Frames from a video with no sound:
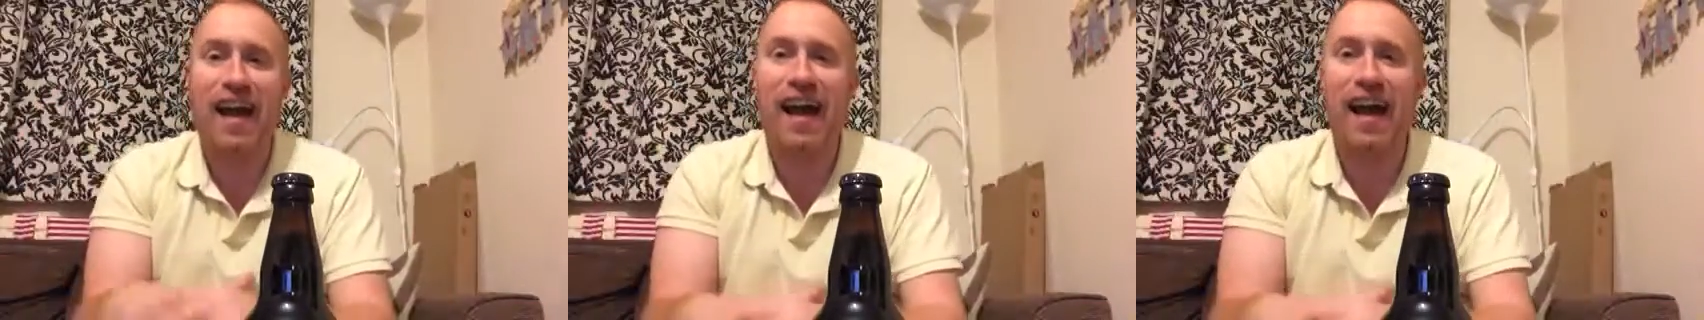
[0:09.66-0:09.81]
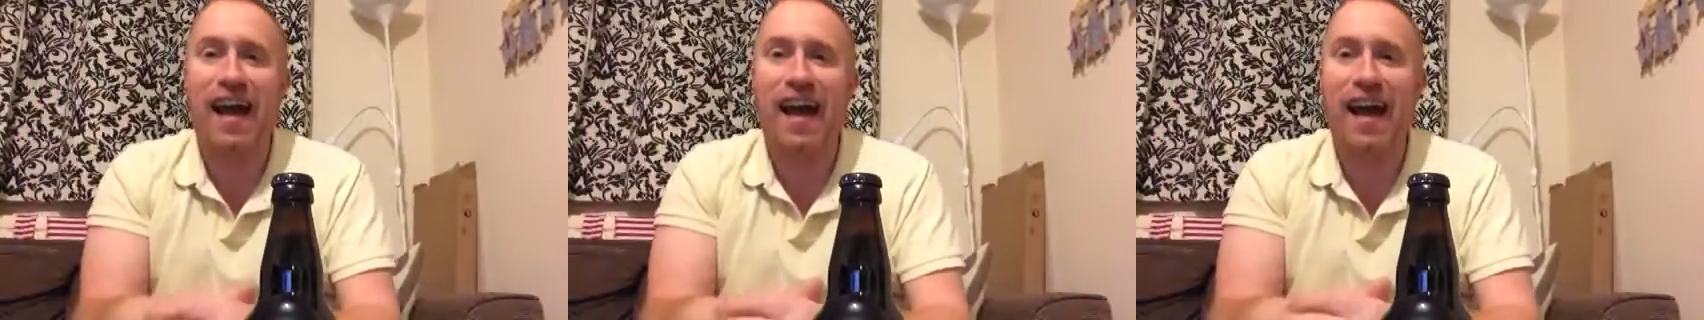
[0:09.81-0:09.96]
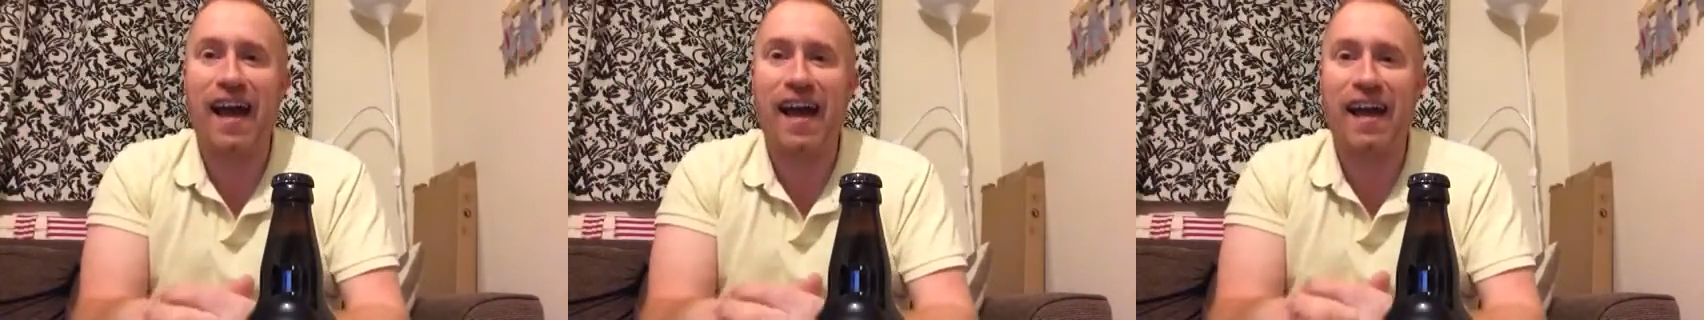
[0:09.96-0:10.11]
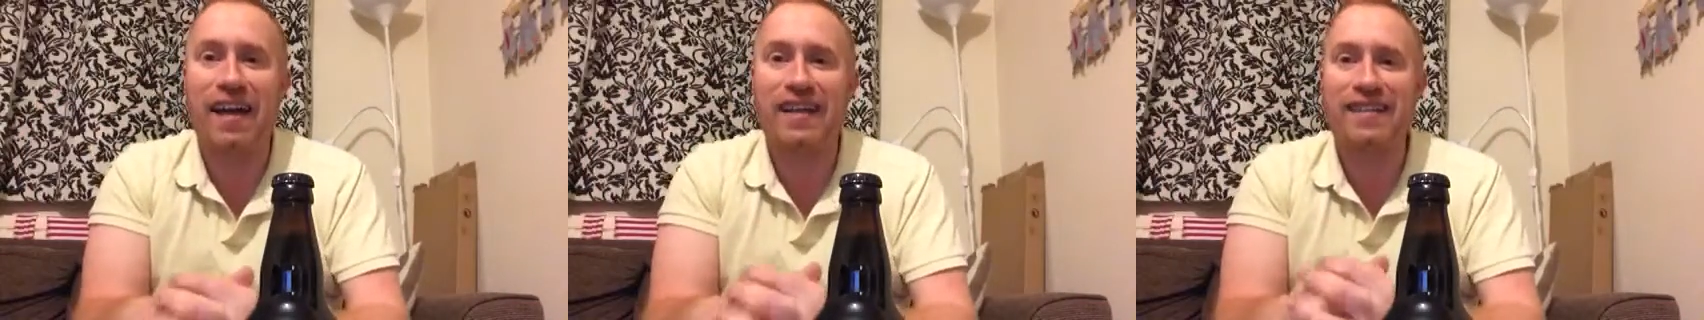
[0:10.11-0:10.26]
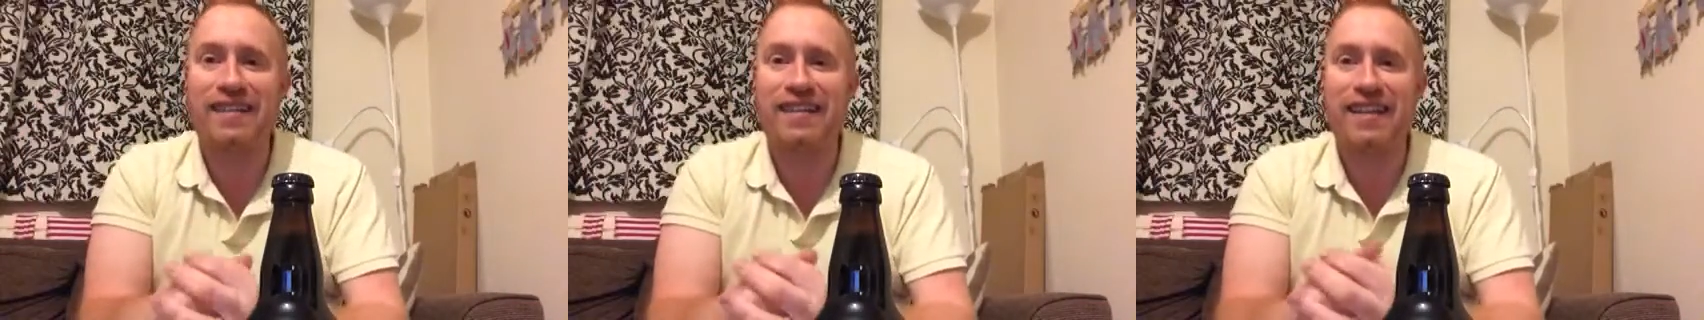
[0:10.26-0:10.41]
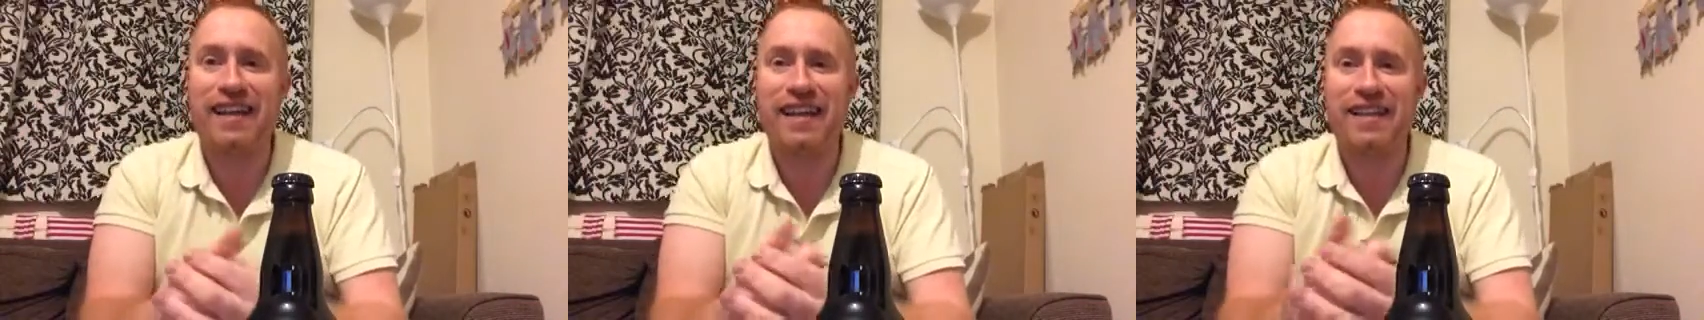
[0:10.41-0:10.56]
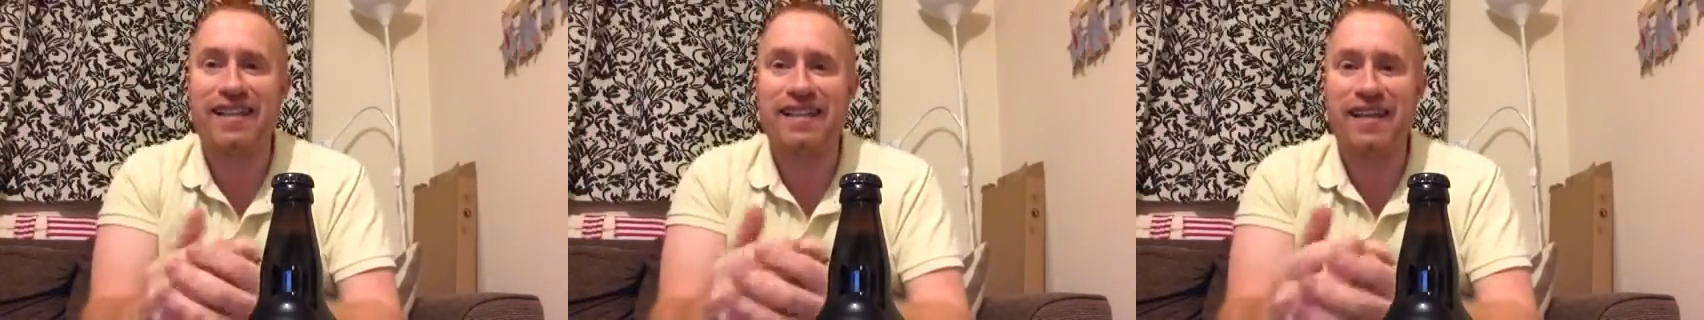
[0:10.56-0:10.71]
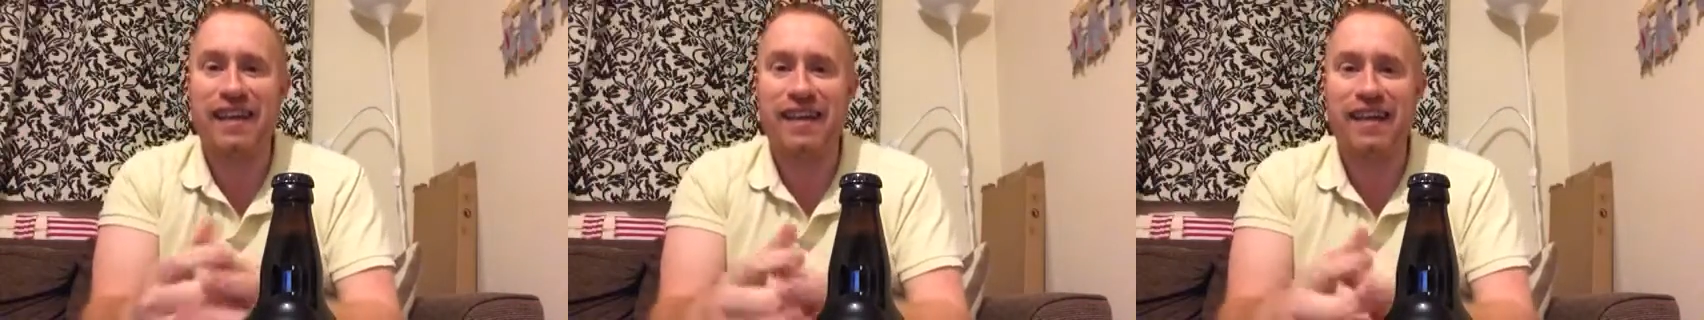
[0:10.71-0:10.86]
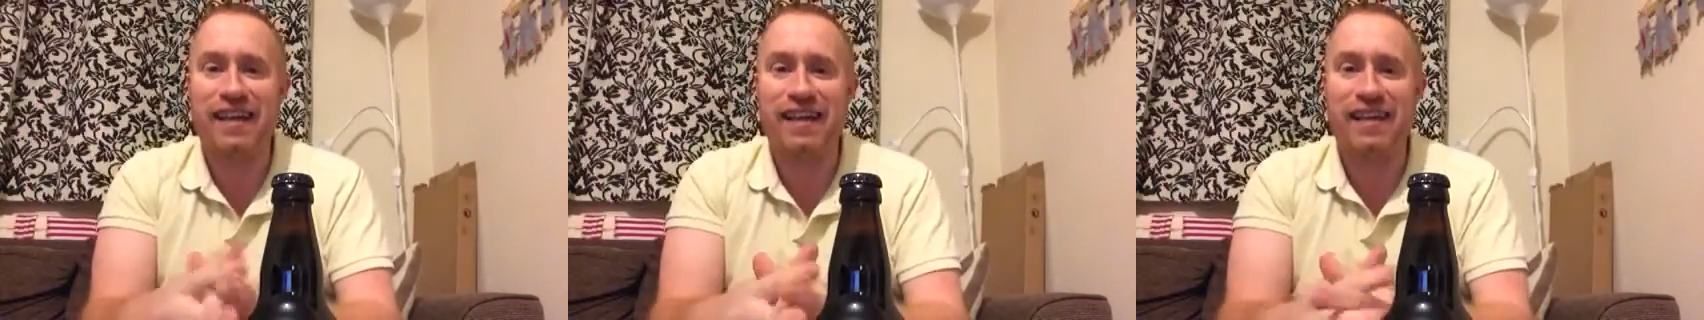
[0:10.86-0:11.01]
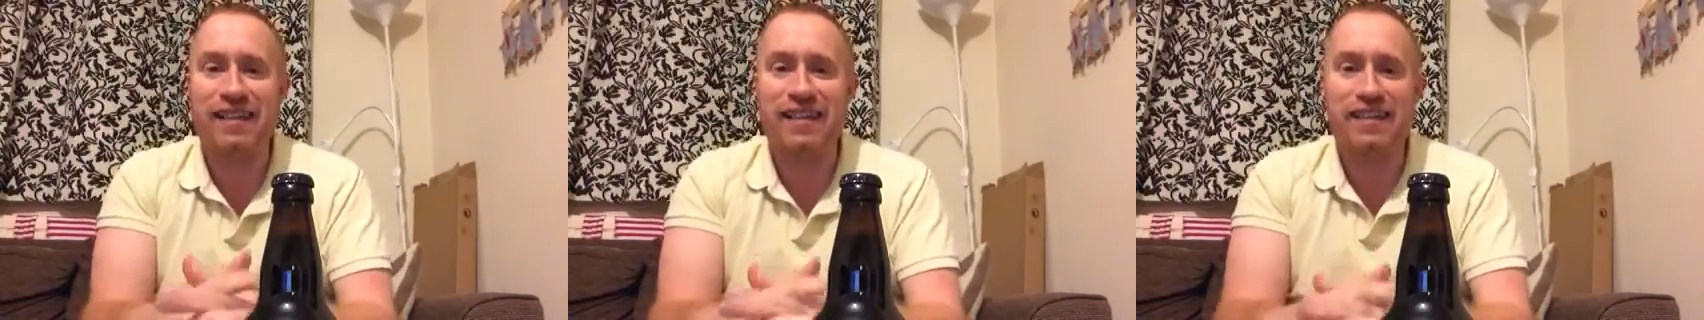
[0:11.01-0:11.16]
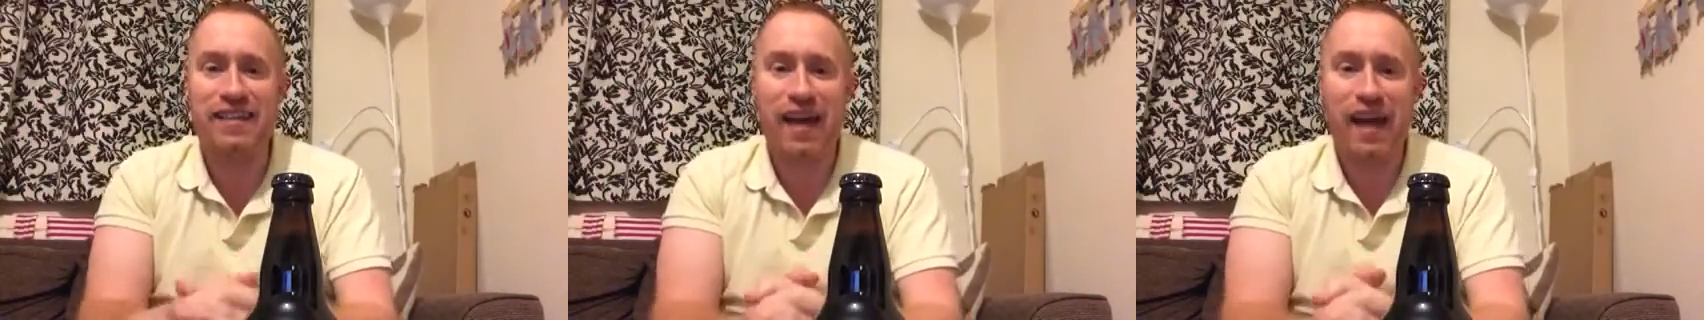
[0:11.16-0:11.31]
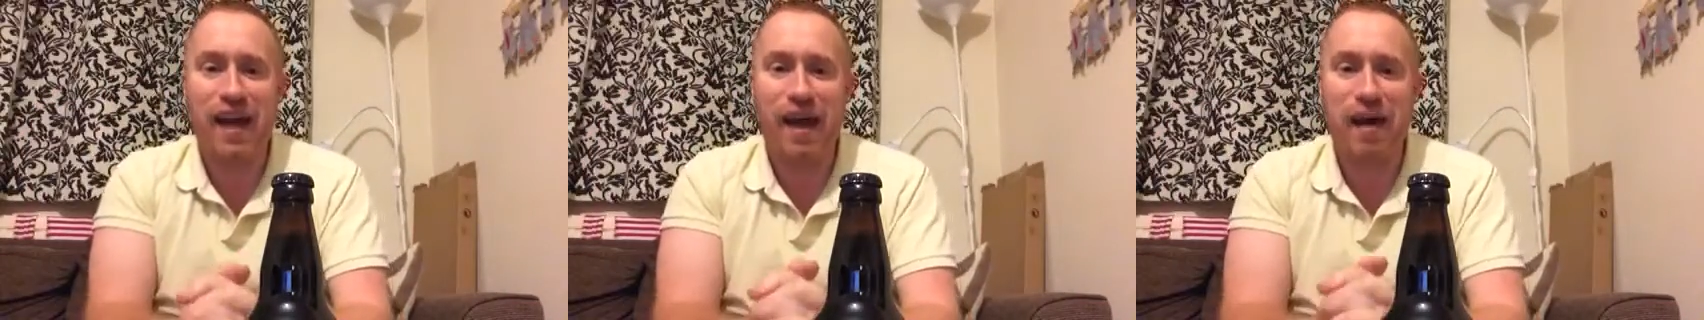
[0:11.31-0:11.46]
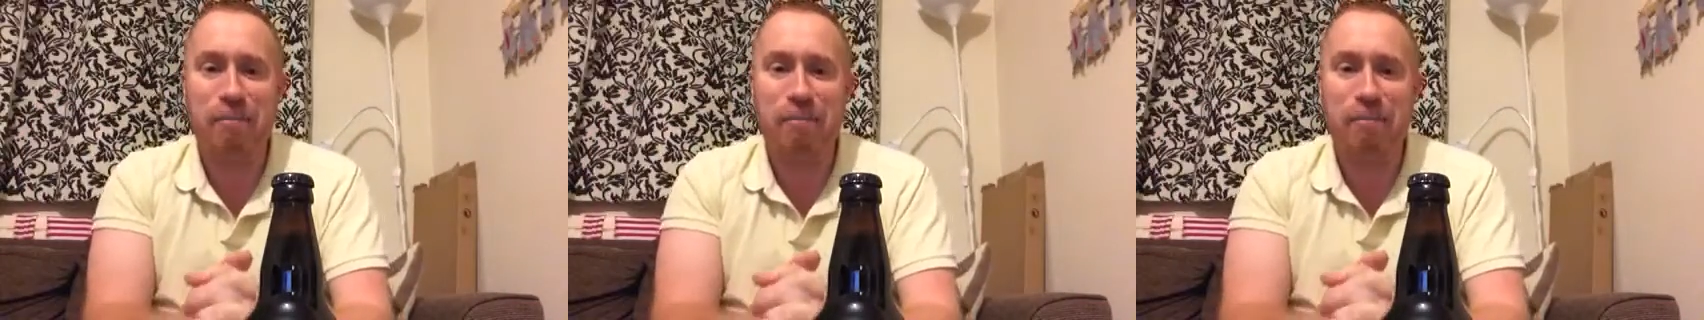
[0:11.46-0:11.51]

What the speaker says: and it is